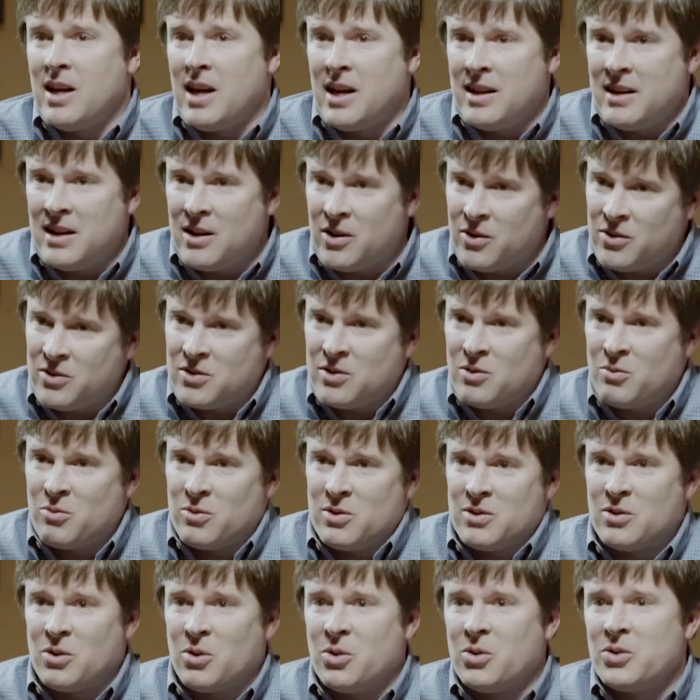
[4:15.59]
and here's the
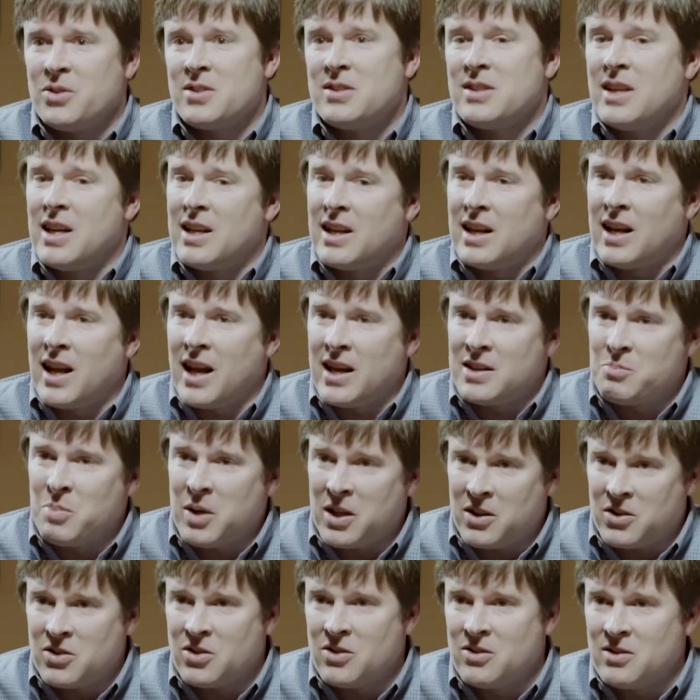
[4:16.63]
results, and it has
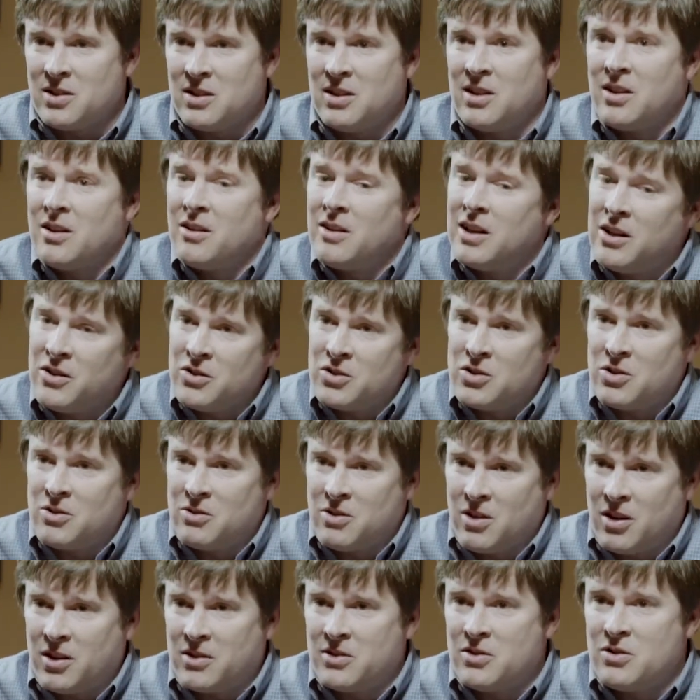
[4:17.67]
pictures in here, here's your
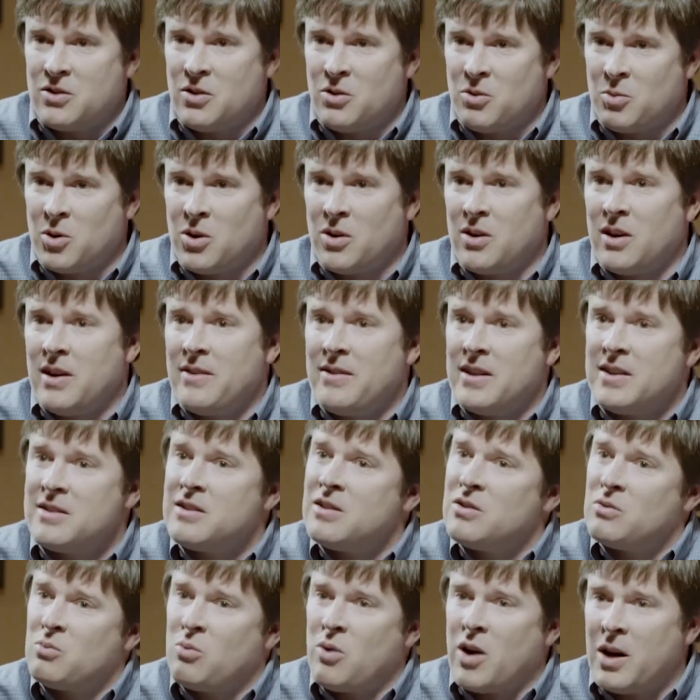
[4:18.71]
dog's tumor, and this
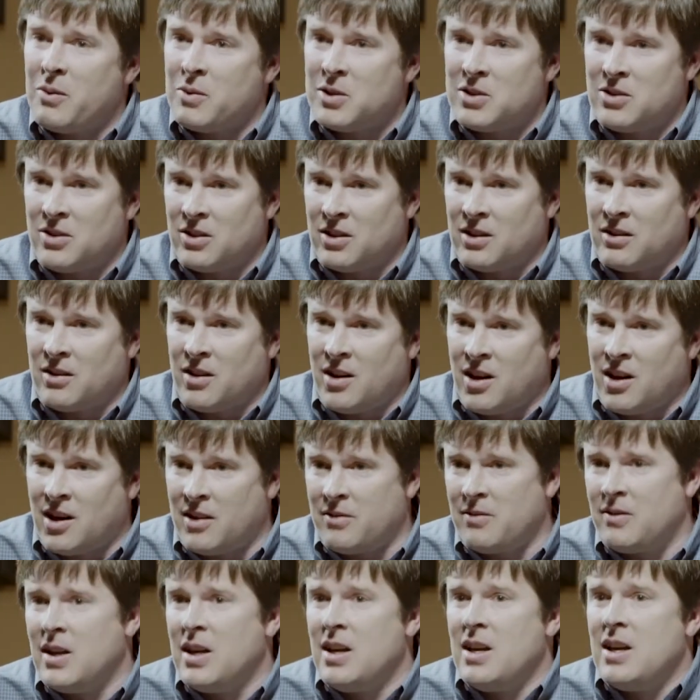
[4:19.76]
is why we took it
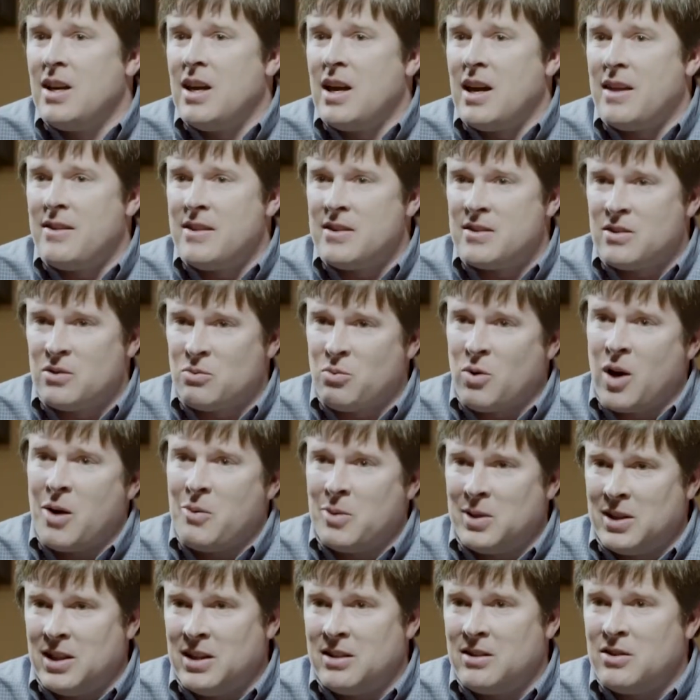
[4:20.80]
off, and this is why we
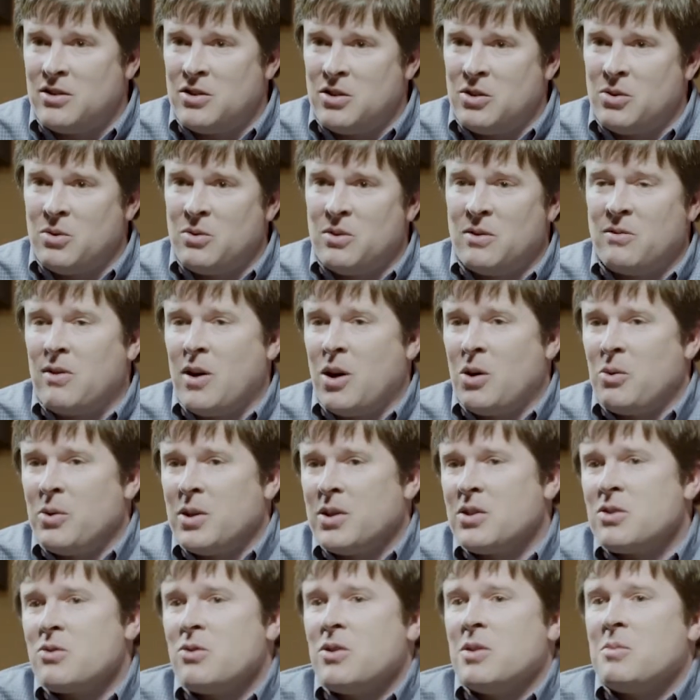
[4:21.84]
need to do the following
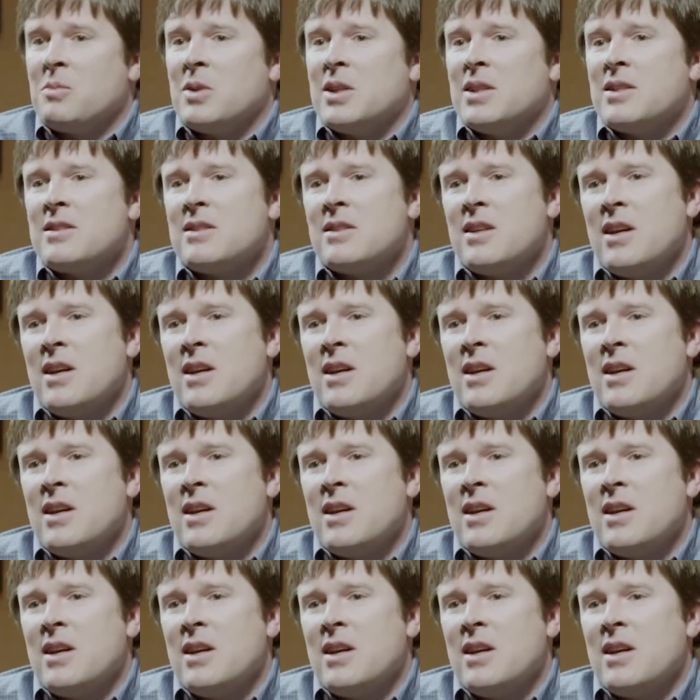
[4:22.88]
treatments.